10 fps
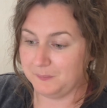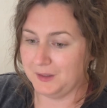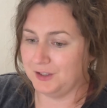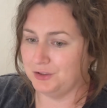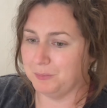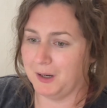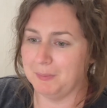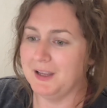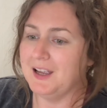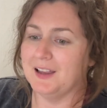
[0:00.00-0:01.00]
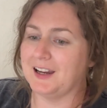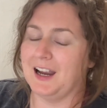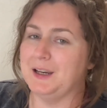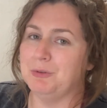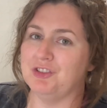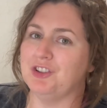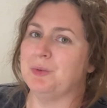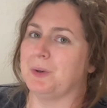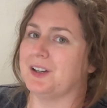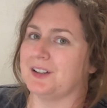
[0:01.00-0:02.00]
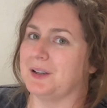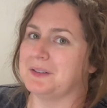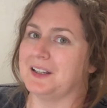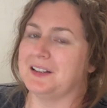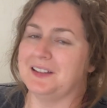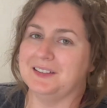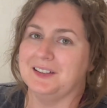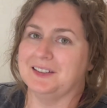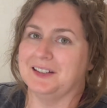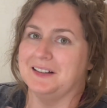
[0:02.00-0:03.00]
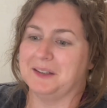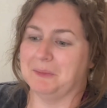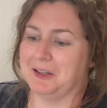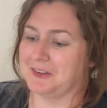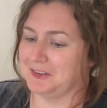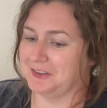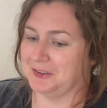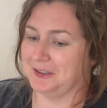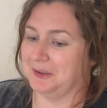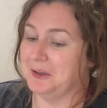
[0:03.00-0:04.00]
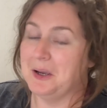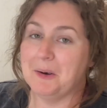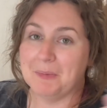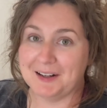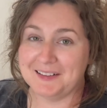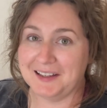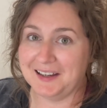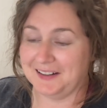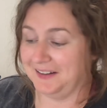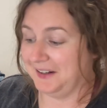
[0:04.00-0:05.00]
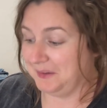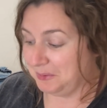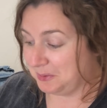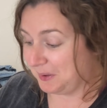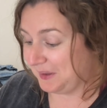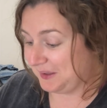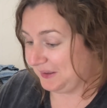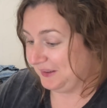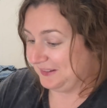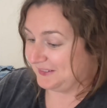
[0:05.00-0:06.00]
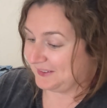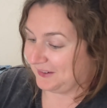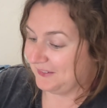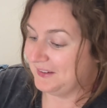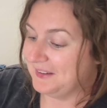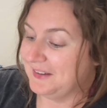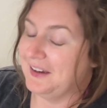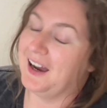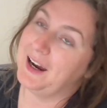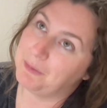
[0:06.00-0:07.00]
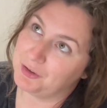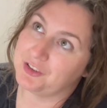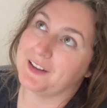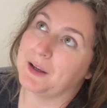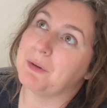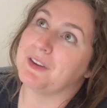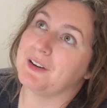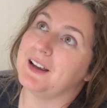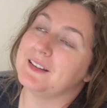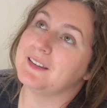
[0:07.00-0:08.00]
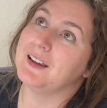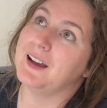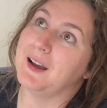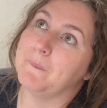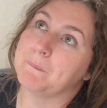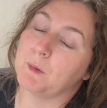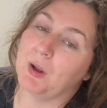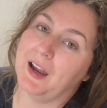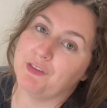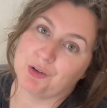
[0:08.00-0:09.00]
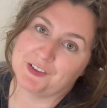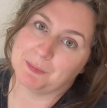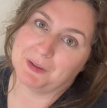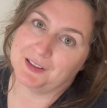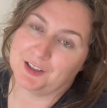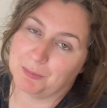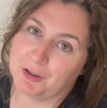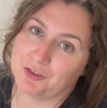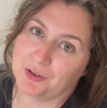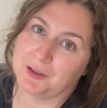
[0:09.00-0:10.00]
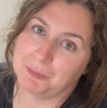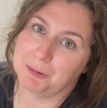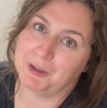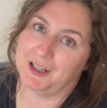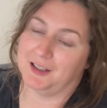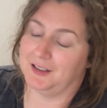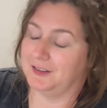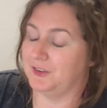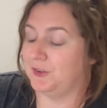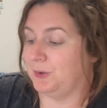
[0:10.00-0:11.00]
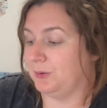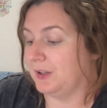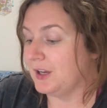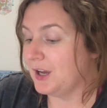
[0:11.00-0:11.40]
And then you pop, like, it was just weird. I was like, this does not seem like it's going to turn out, but it did. And it was really good. So I will share that with you guys. I'll have the recipe in here, but I'll show you me making it soon.